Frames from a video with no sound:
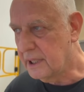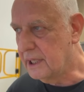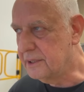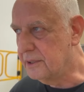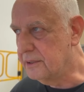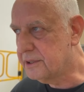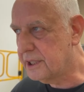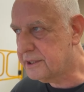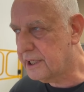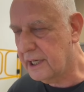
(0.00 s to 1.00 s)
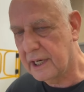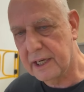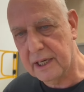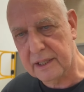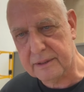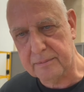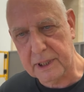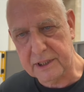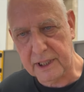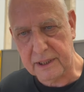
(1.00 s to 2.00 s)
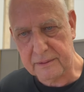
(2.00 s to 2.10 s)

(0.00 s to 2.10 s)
In the UCCA at Beijing.